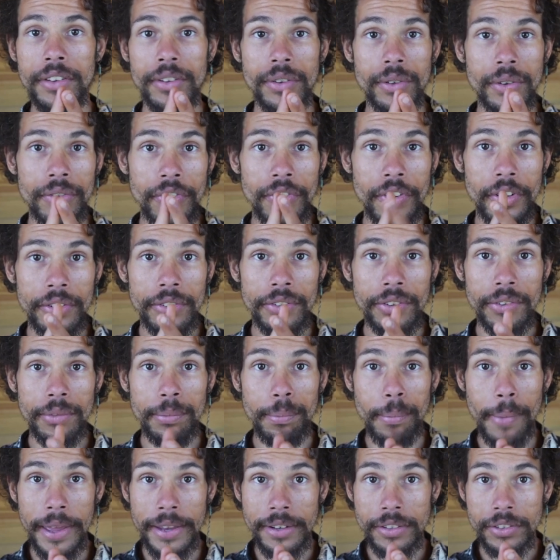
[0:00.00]
universe is
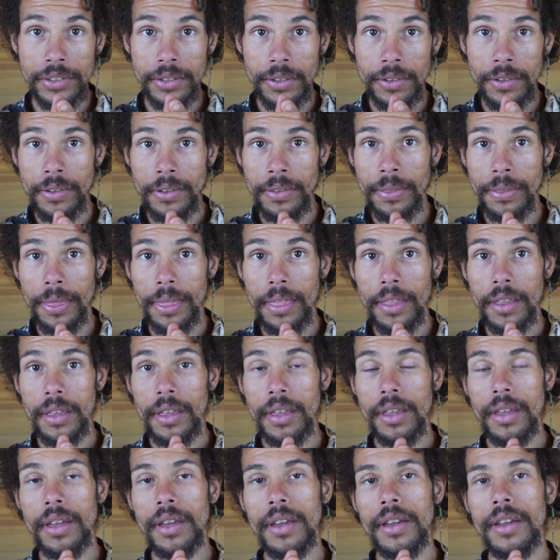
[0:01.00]
mental,
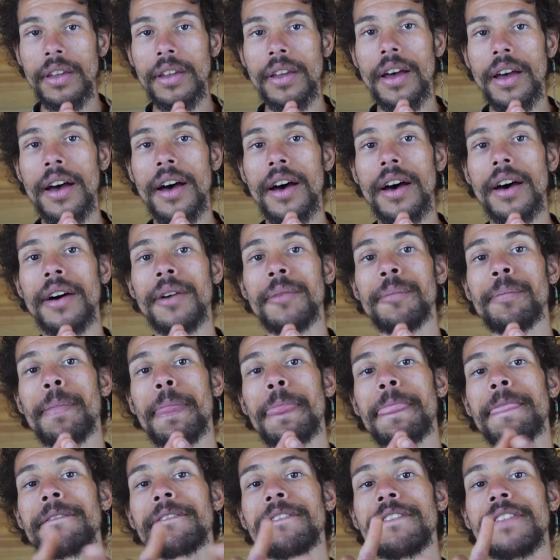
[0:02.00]
um,
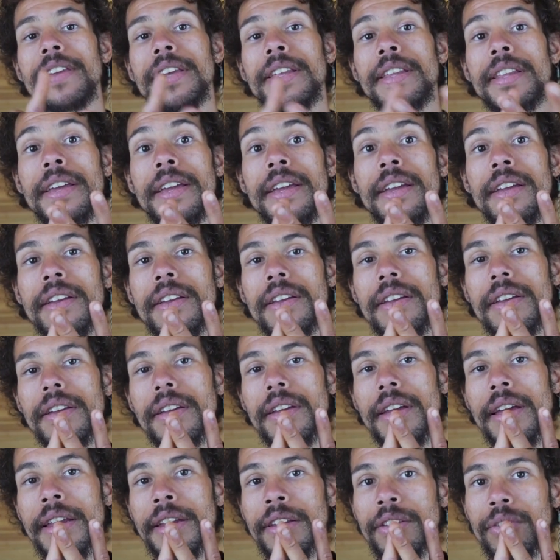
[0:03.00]
feeling,
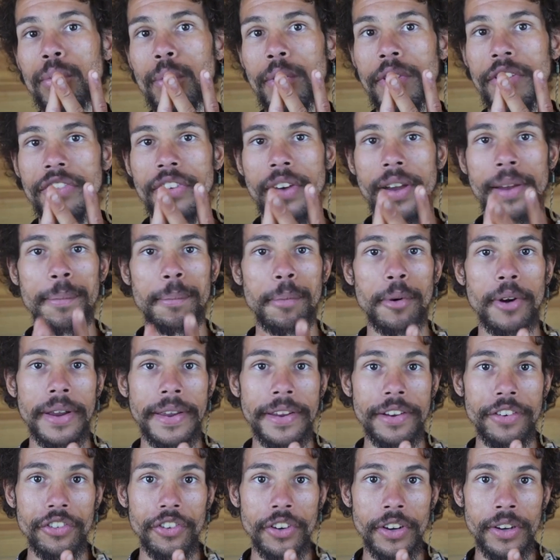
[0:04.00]
and as well
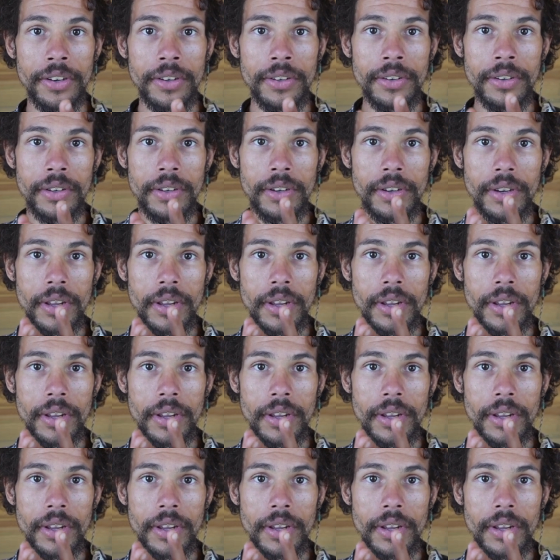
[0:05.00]
vibration.